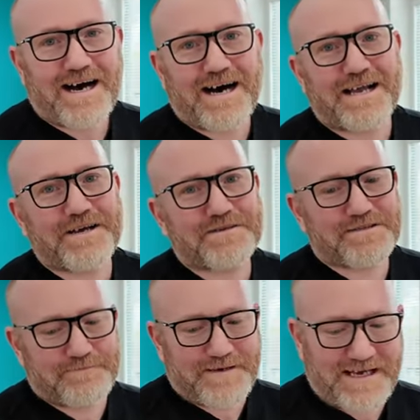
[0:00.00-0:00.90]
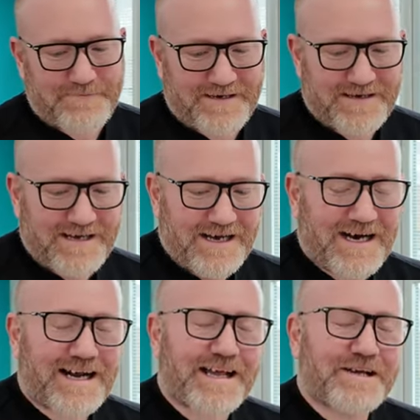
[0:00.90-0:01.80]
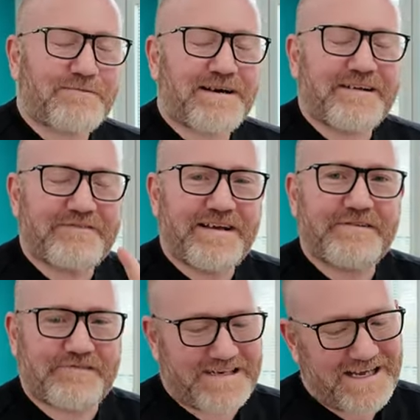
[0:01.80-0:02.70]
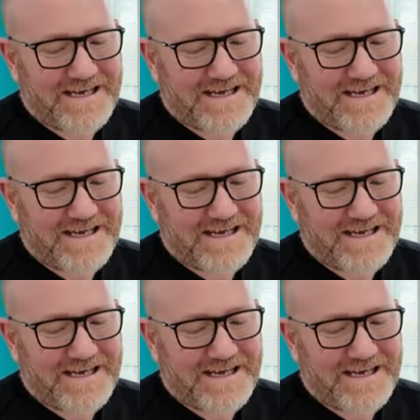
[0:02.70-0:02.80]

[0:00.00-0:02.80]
I got some paper. And I got my favourite,